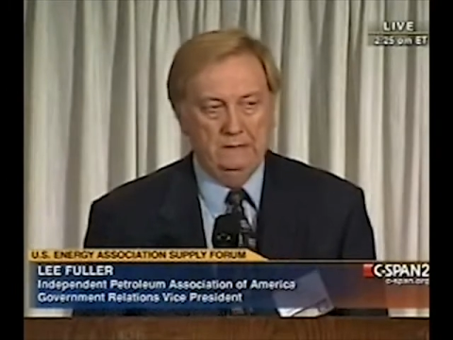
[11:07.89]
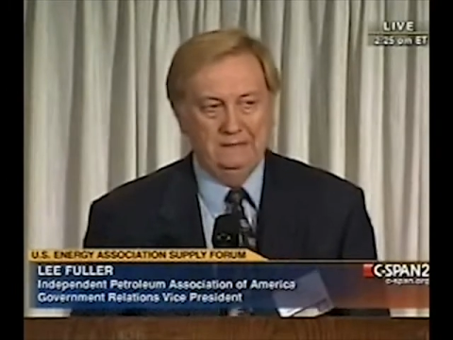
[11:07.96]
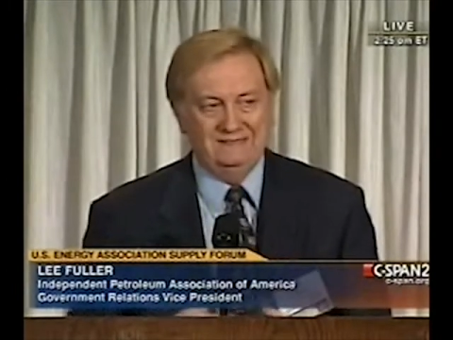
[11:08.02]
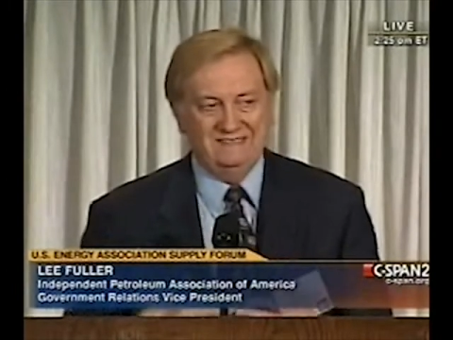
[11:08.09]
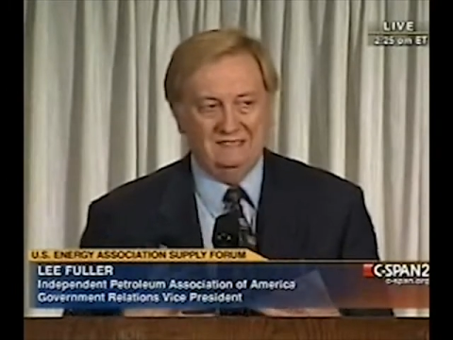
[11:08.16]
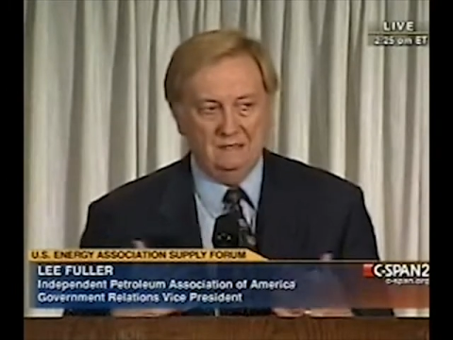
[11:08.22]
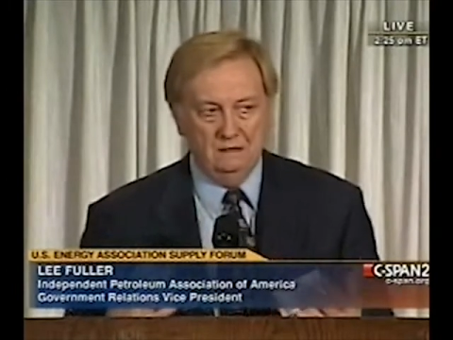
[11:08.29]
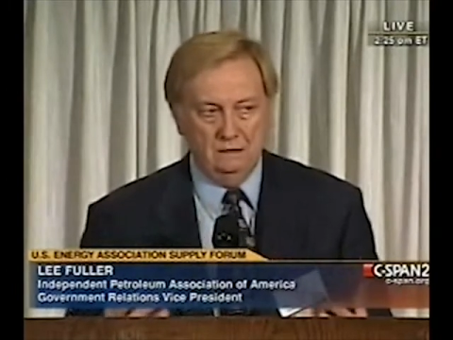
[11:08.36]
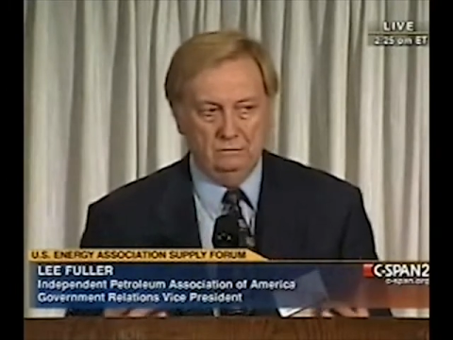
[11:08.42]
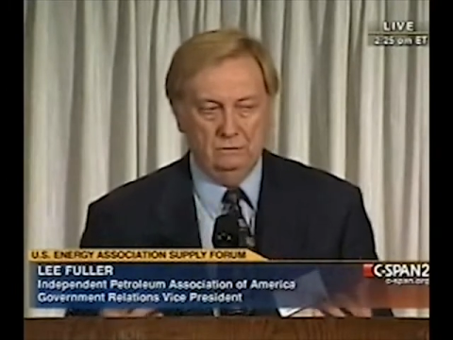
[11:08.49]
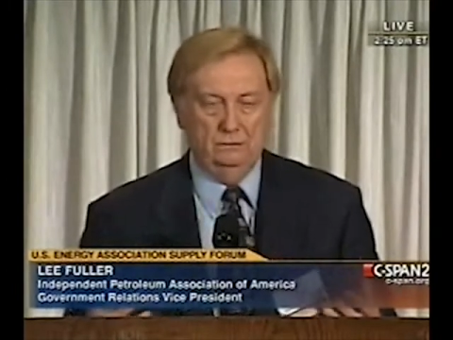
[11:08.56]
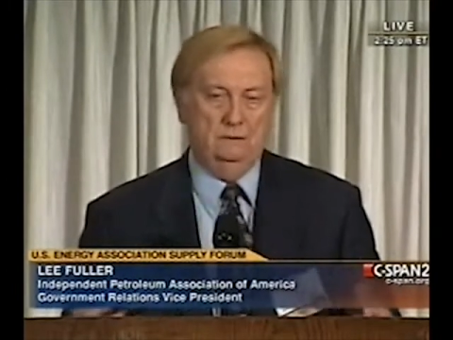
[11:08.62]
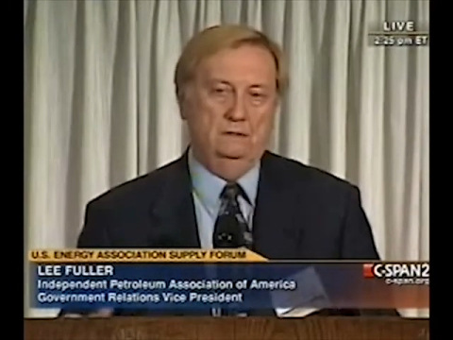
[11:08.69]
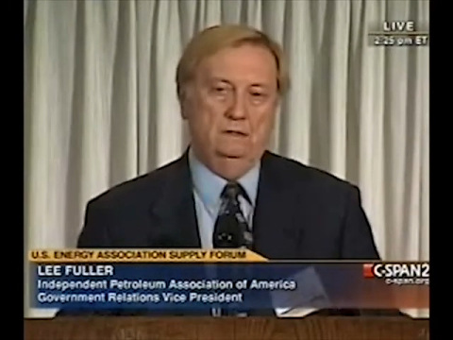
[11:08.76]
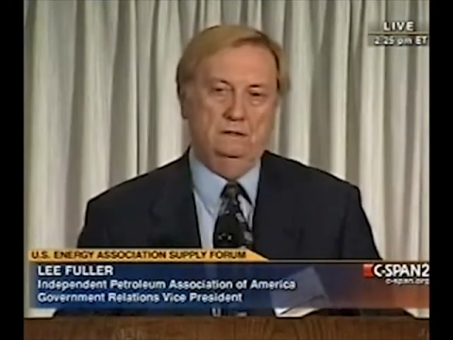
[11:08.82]
It's a
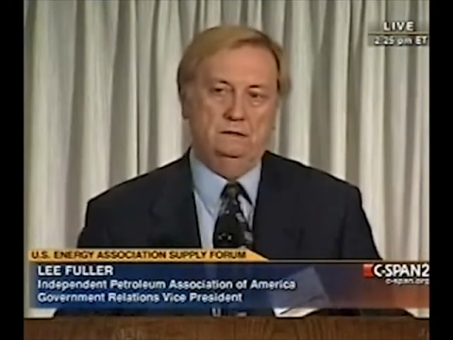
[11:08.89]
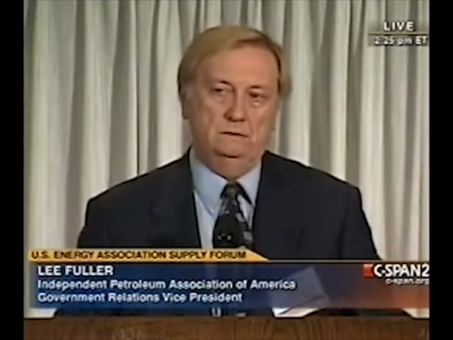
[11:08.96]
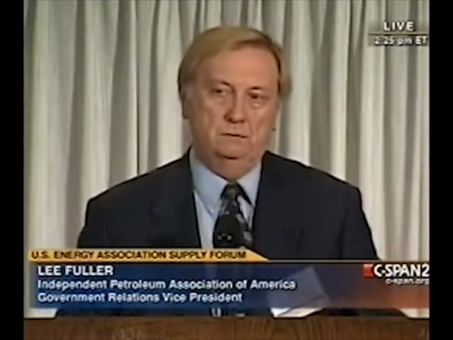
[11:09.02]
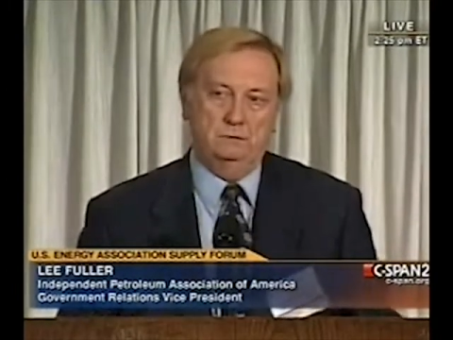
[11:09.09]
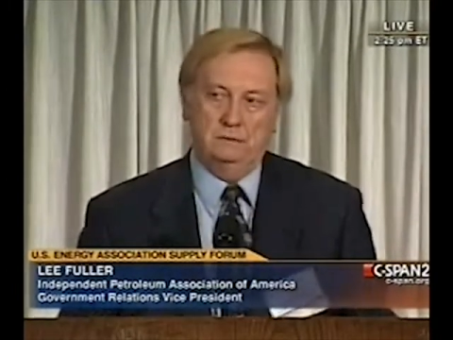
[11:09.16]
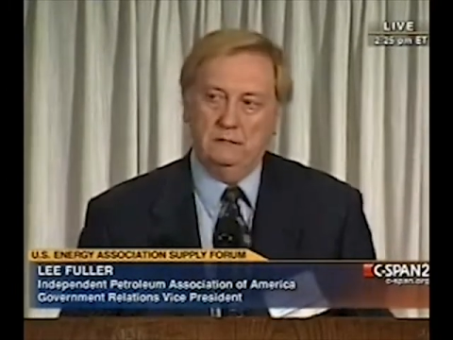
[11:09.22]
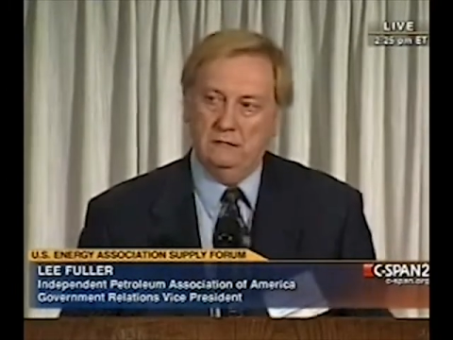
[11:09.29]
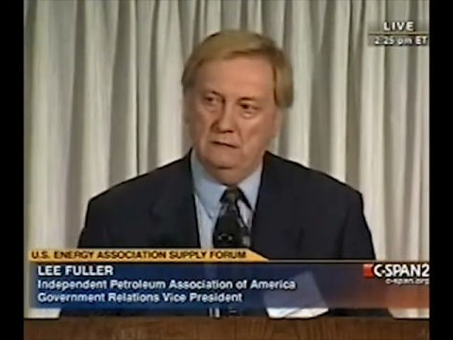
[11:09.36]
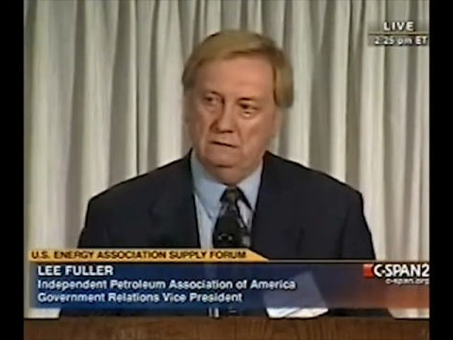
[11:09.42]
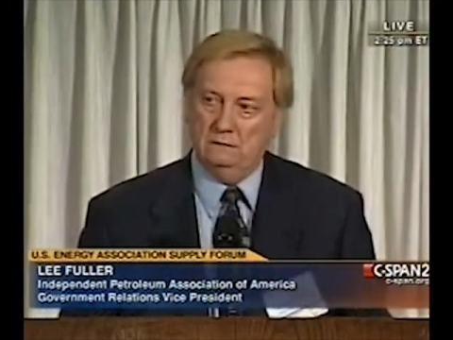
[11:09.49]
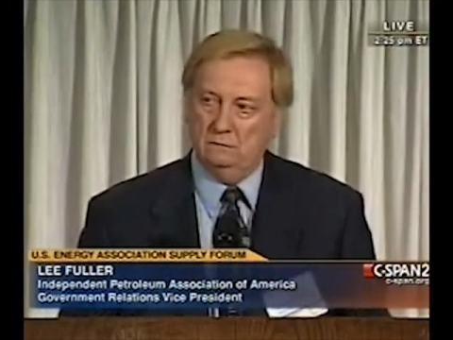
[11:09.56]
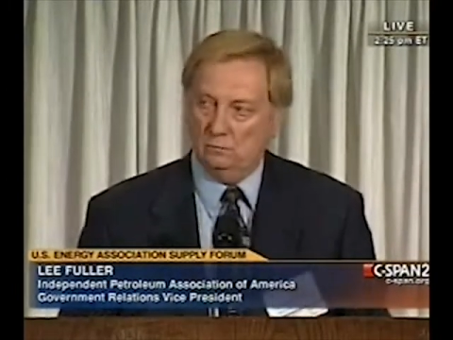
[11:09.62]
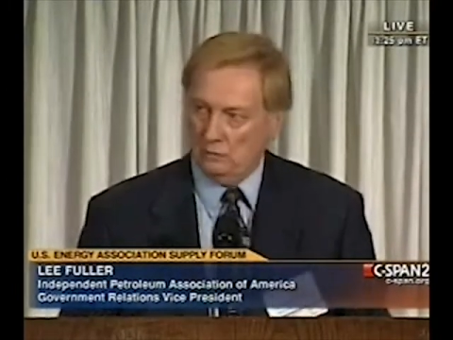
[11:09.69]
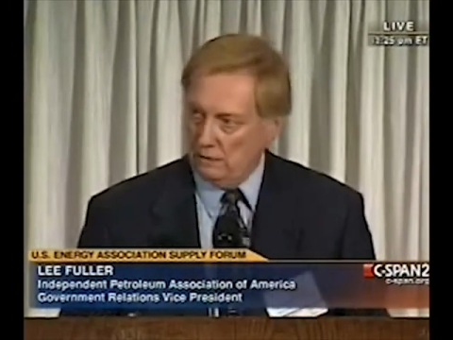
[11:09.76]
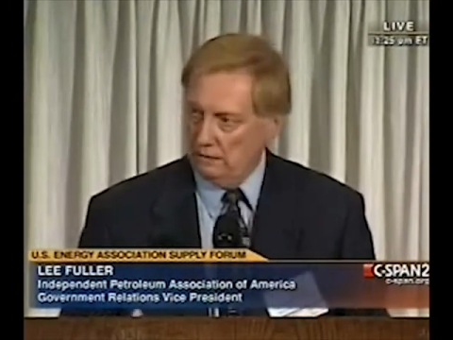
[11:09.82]
country that likes to protect
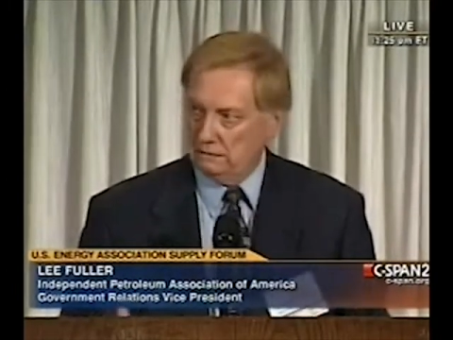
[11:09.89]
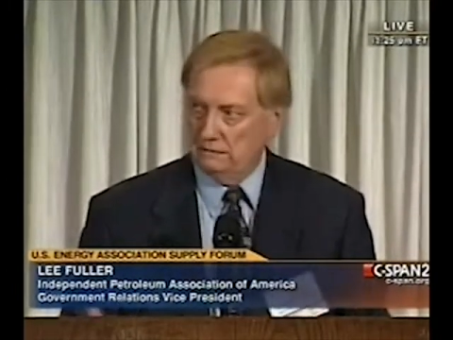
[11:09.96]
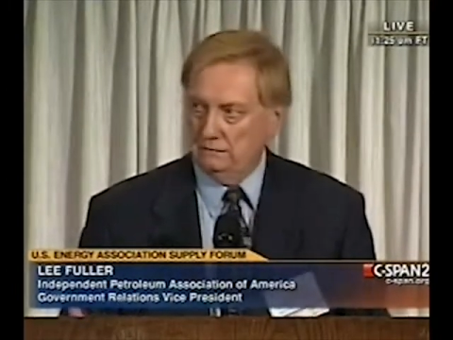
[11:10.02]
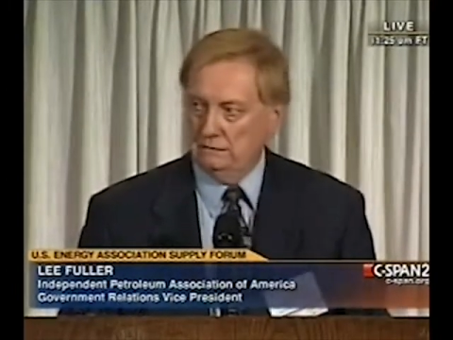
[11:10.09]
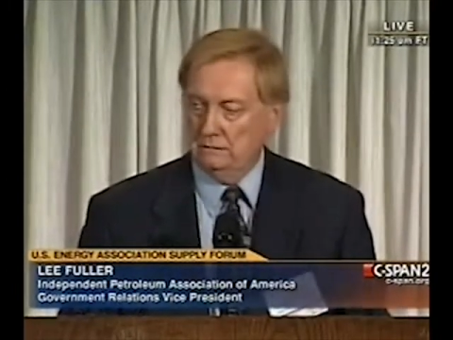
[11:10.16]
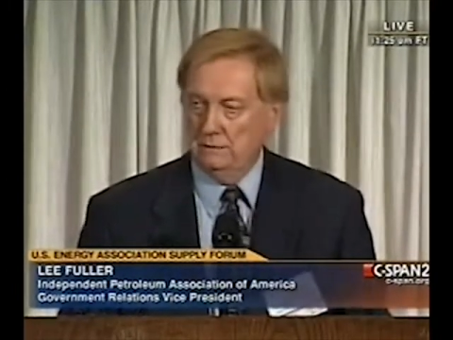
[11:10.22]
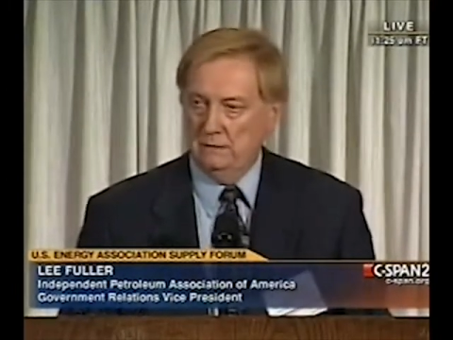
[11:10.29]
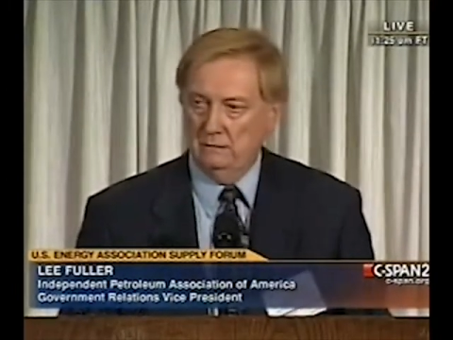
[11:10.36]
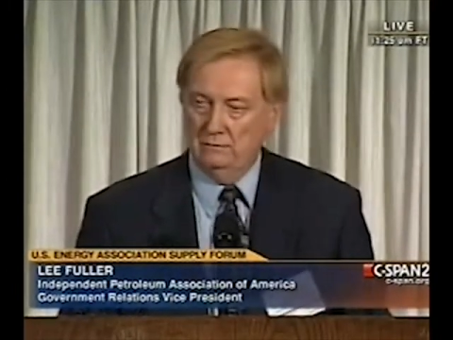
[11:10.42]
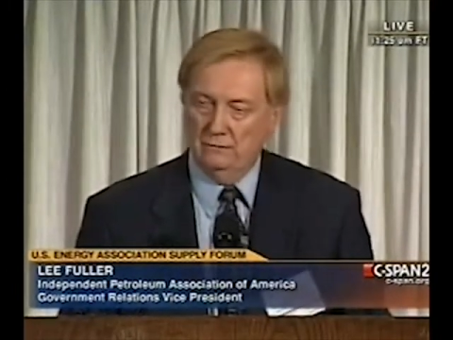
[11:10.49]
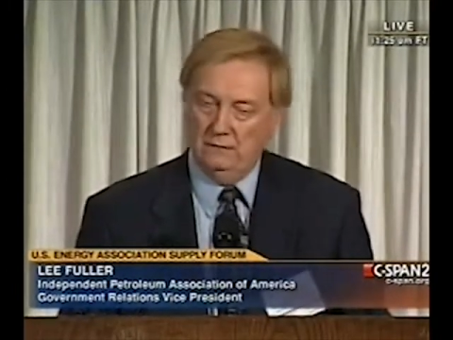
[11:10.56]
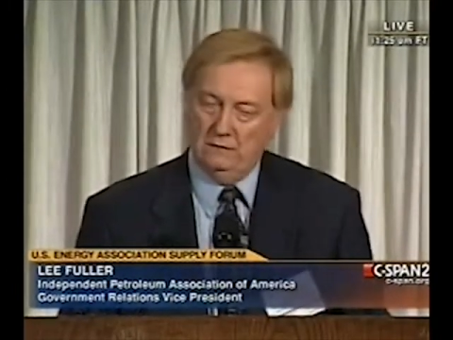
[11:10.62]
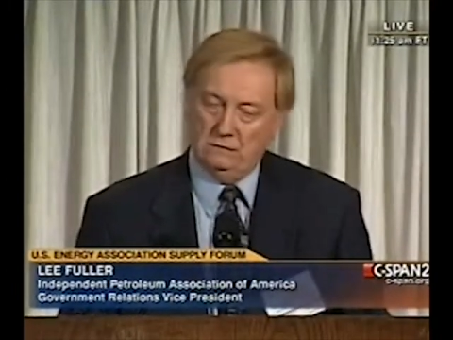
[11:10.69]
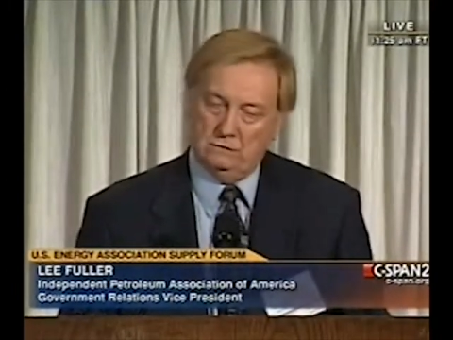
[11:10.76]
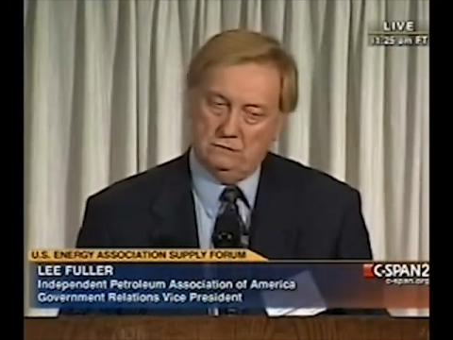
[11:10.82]
the rights of its
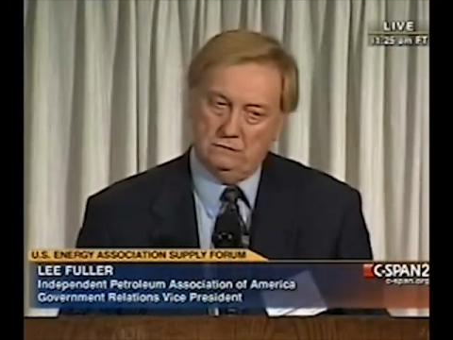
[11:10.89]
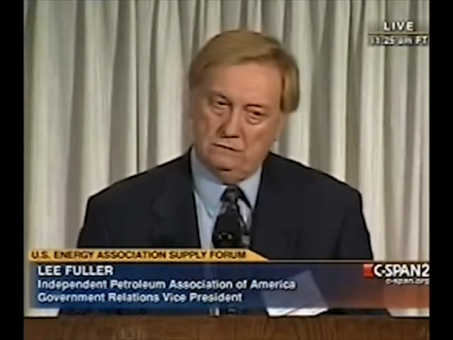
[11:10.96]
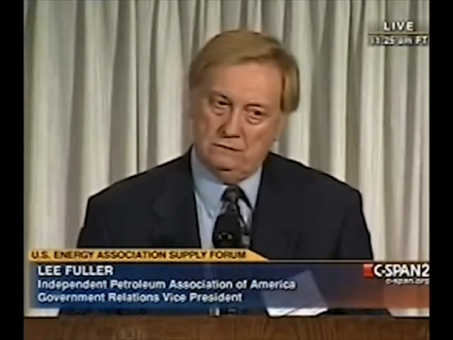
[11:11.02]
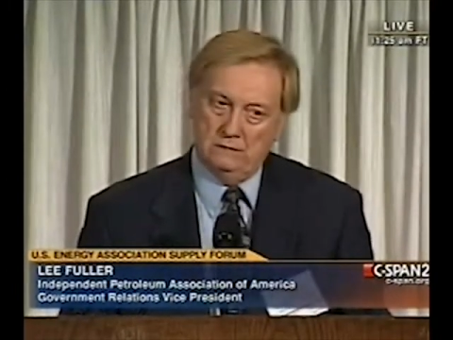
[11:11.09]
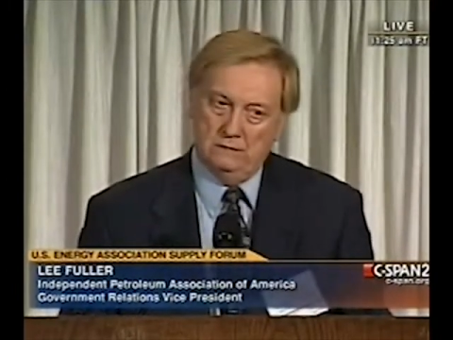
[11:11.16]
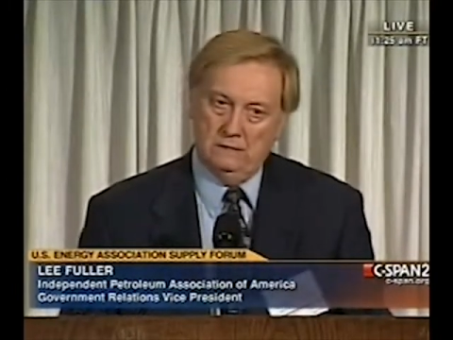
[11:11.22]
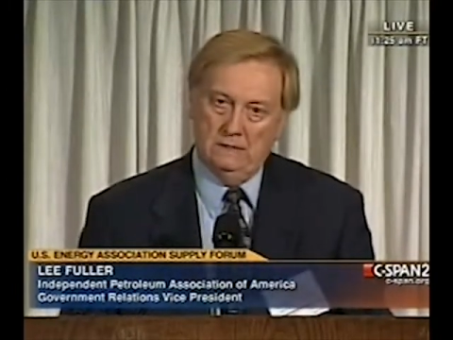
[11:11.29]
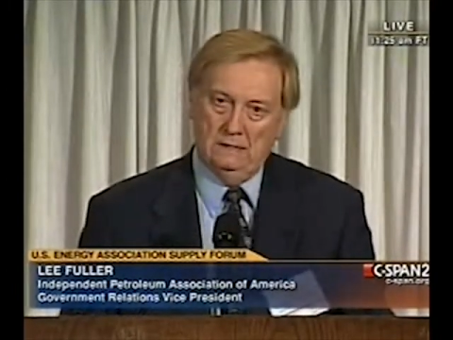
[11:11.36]
manufacturers,